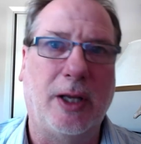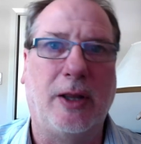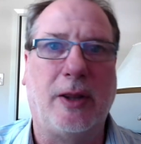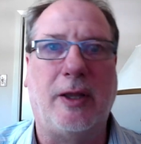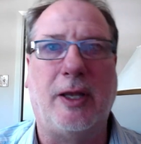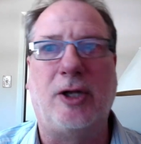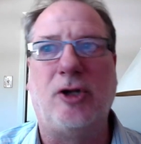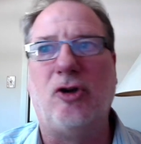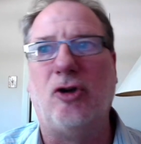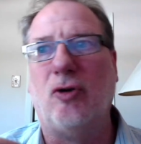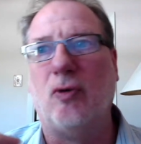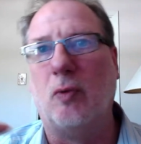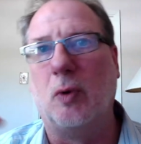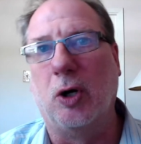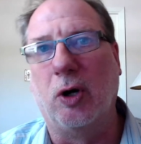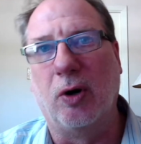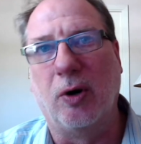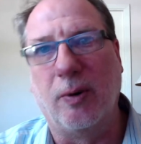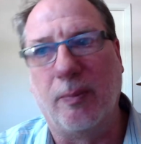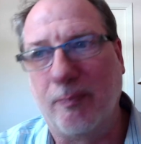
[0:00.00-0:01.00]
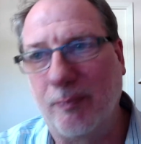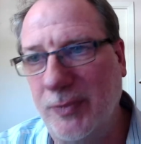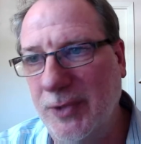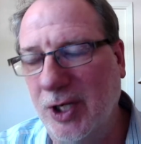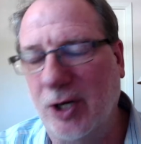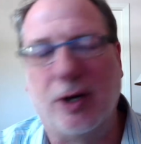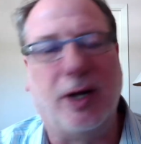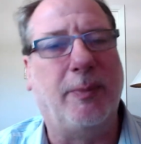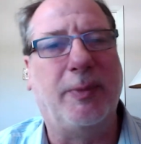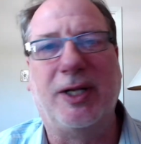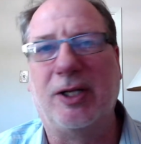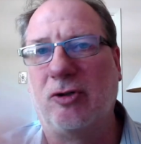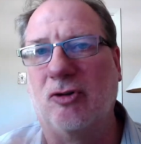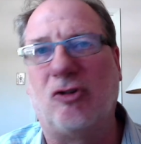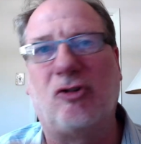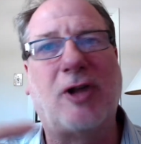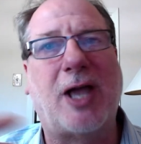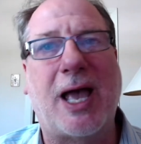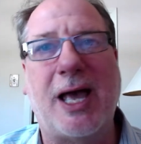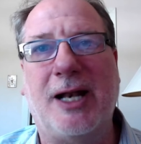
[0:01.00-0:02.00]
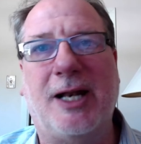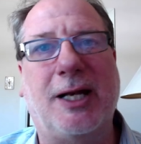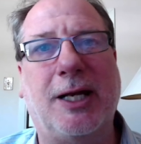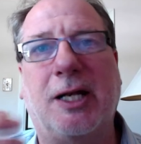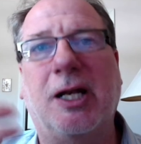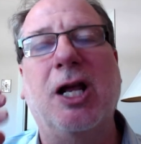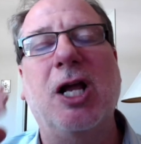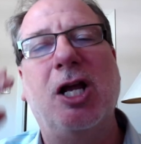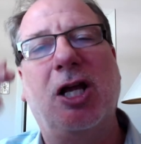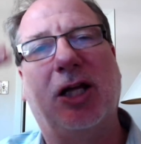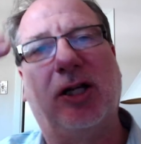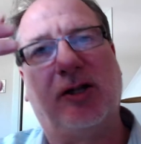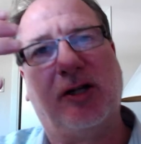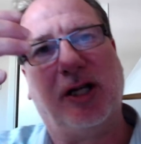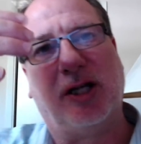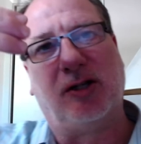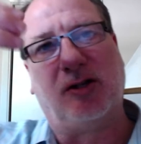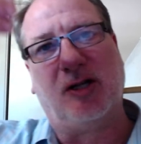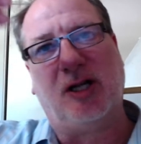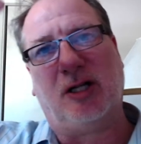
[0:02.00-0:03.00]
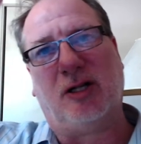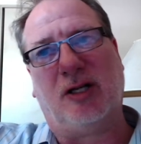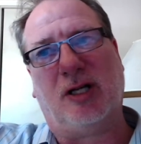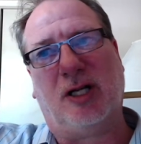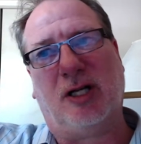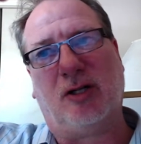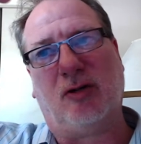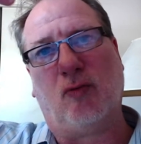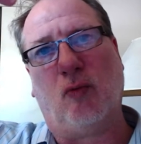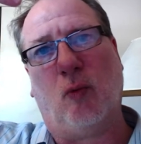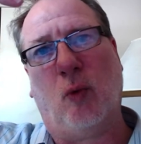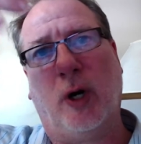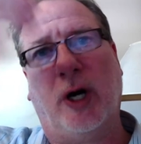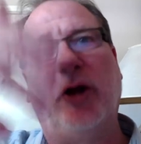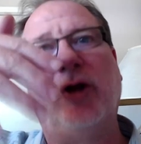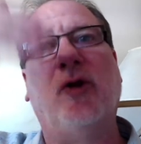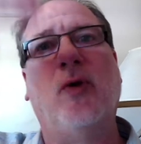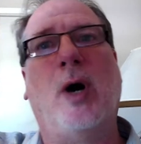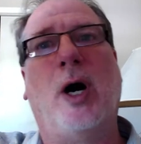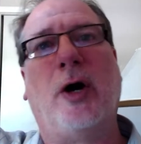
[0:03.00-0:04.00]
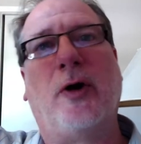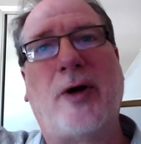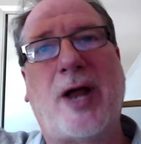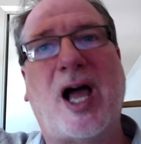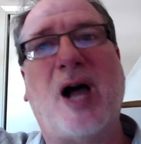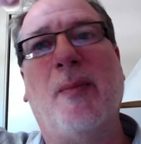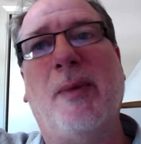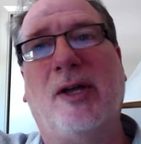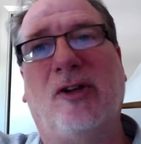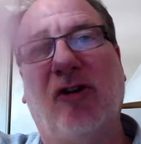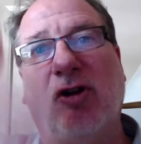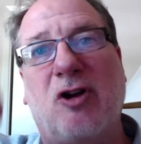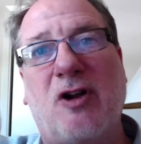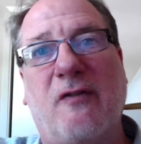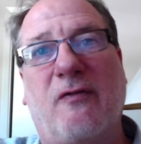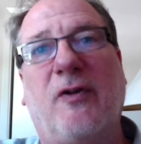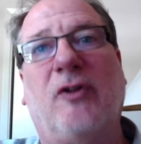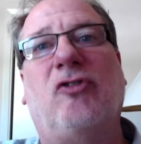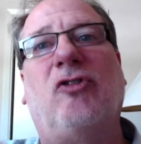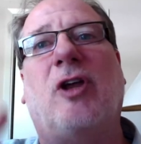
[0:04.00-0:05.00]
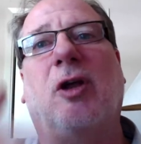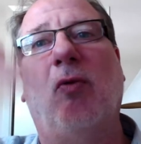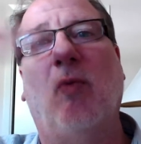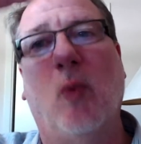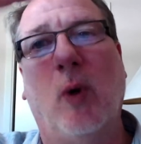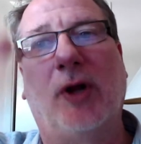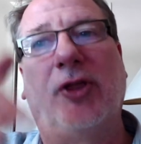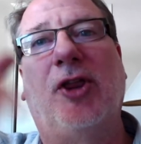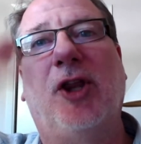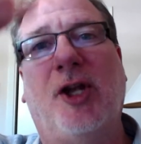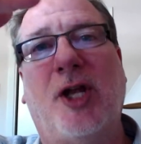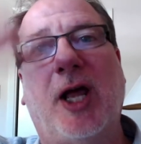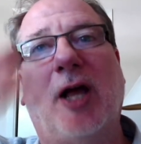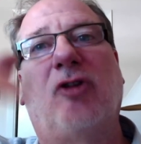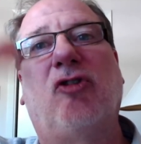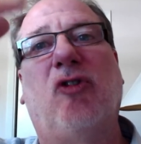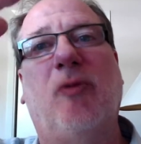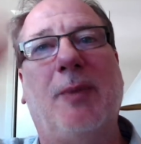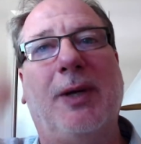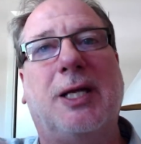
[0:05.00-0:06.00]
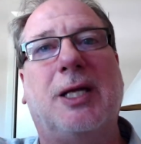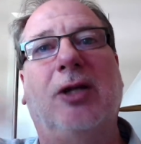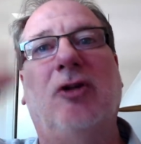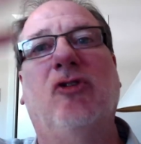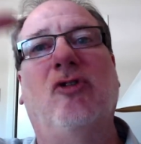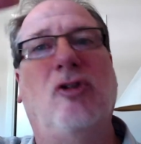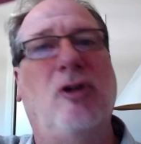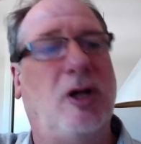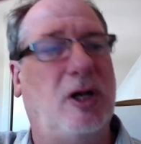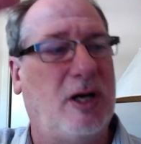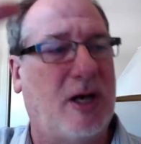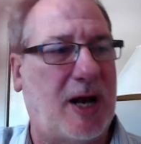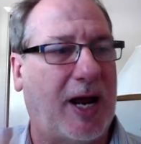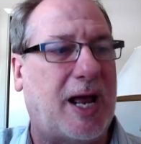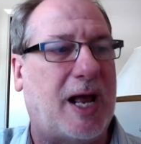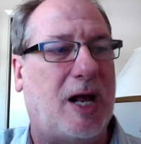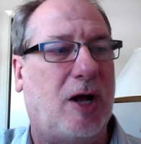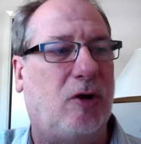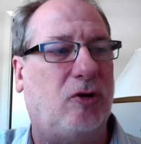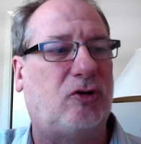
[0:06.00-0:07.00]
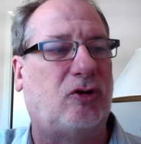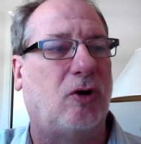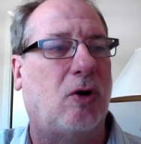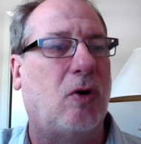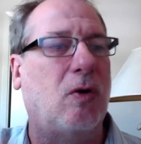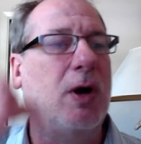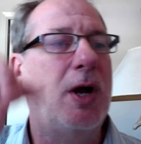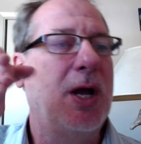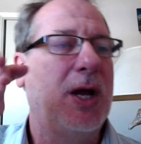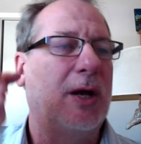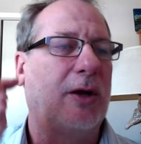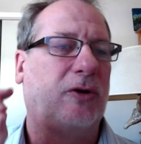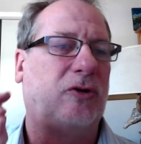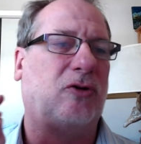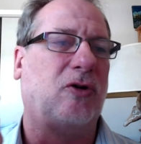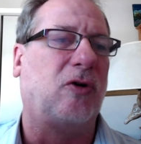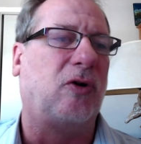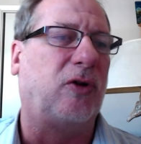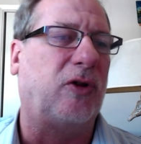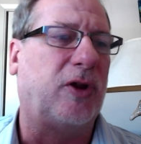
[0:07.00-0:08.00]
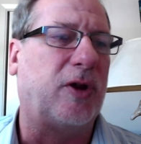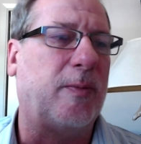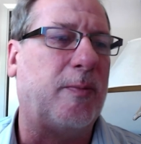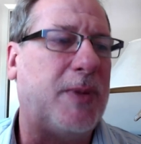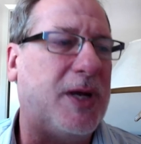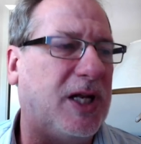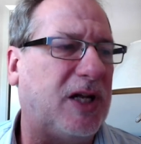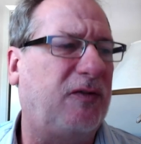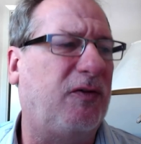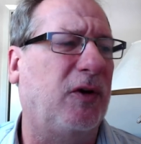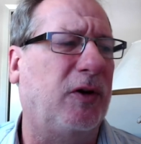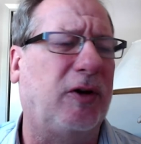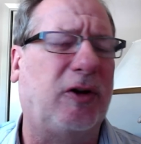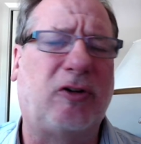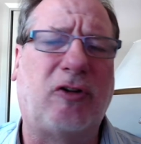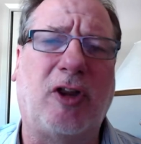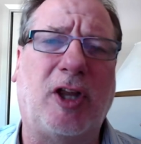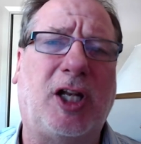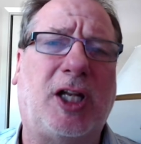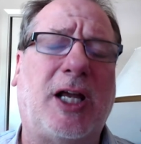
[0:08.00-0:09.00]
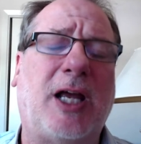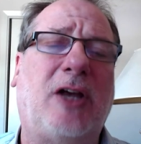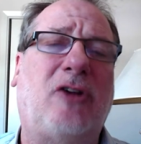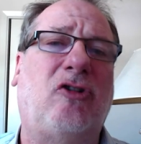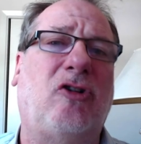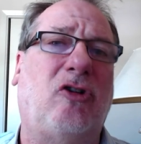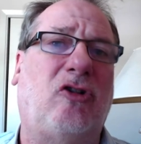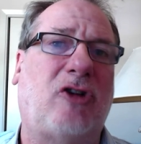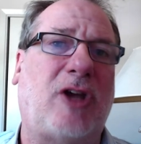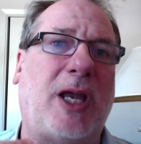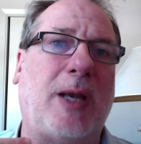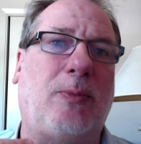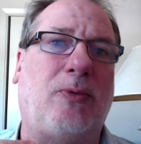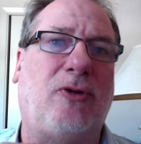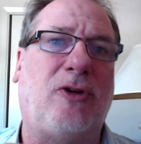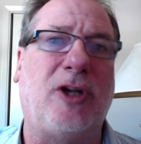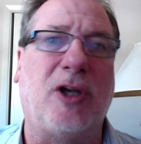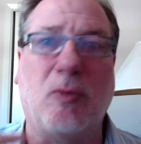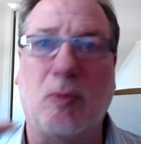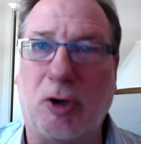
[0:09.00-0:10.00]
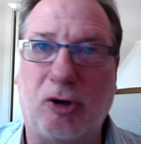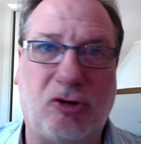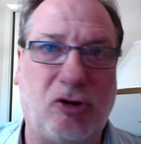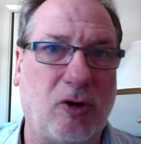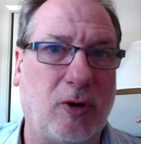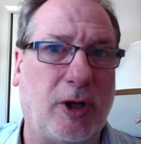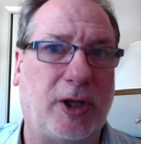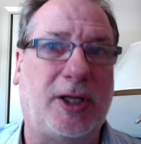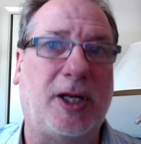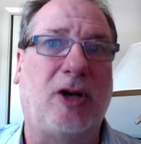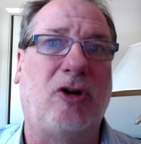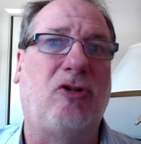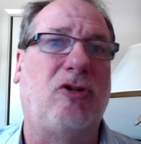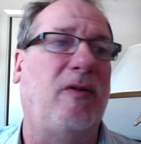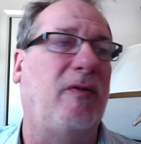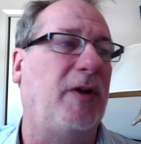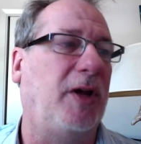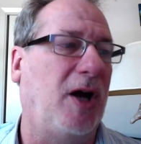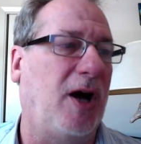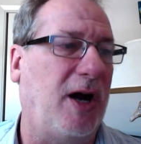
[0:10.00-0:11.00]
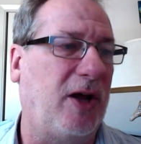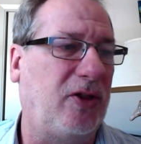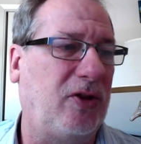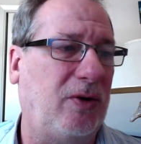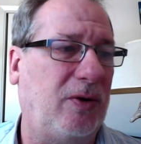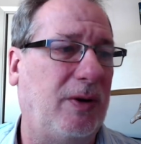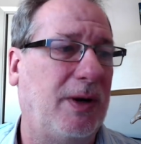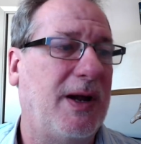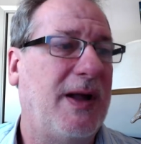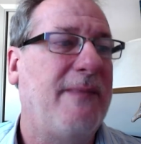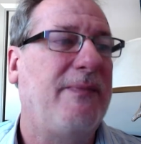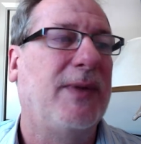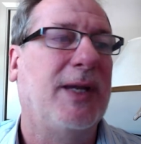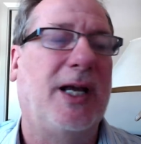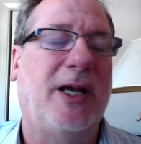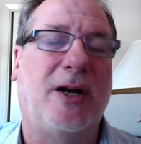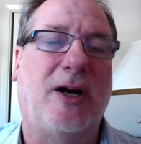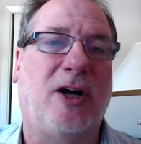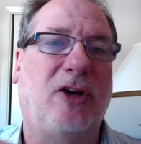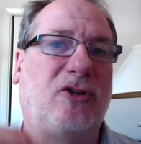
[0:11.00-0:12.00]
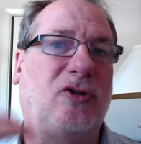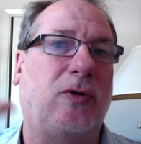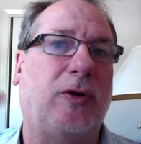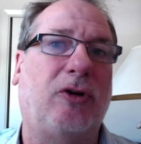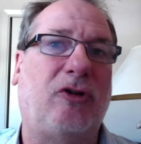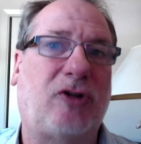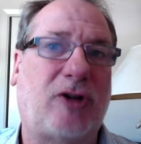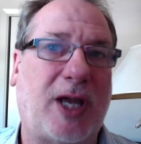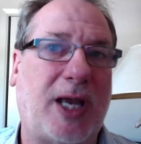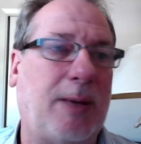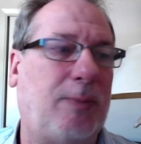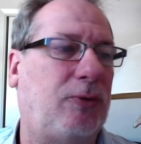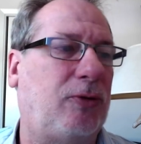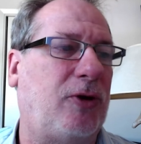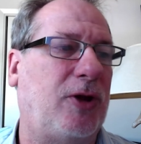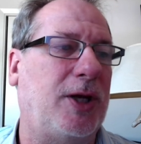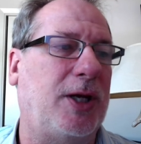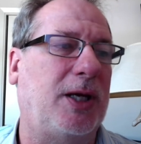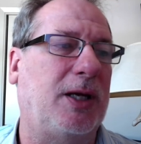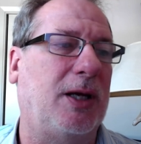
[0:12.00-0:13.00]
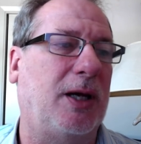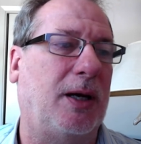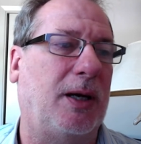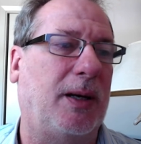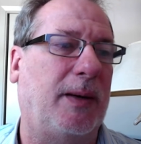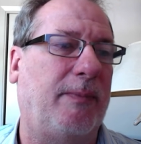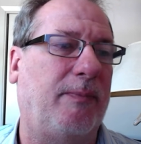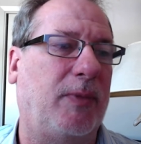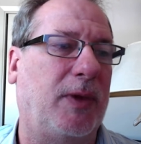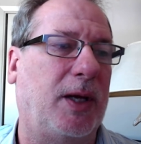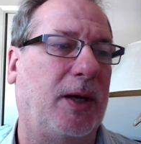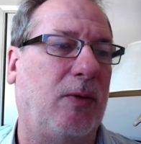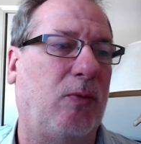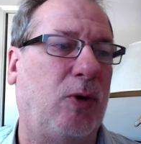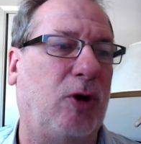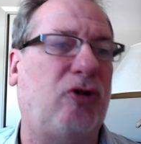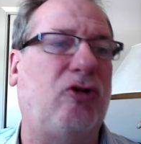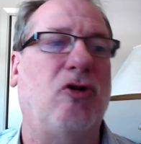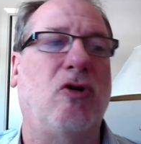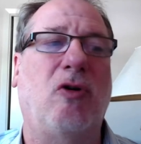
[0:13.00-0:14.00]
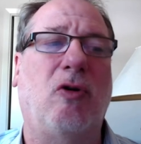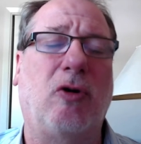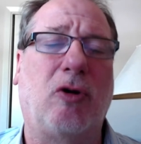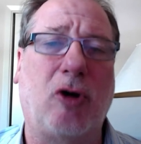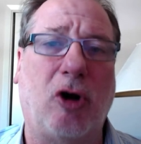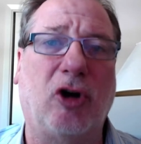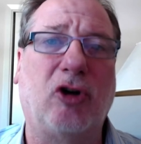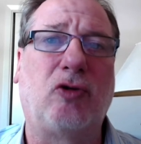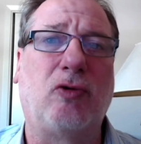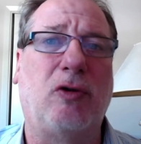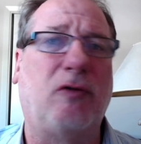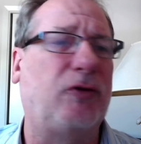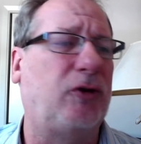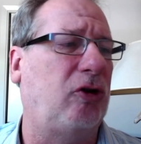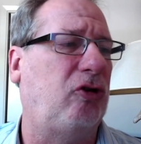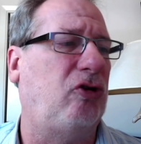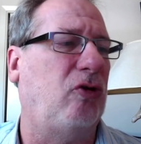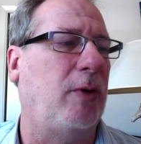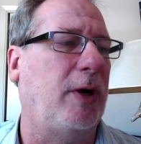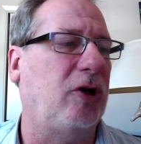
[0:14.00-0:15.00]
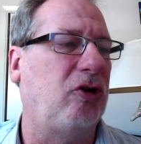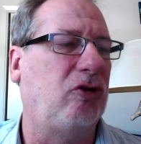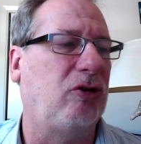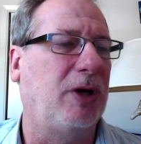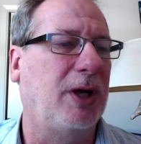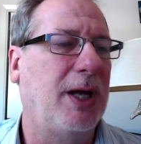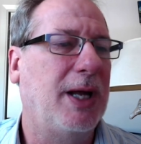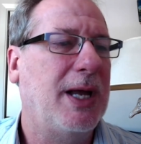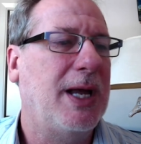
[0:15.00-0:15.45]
Then uh, than you were. You know, I mean, just add it in. It, it, it, it, where you are now makes a difference in what the text means now. So, so the meaningfulness of the text escapes the original attention of the author. It also escapes the um, original cultural situation,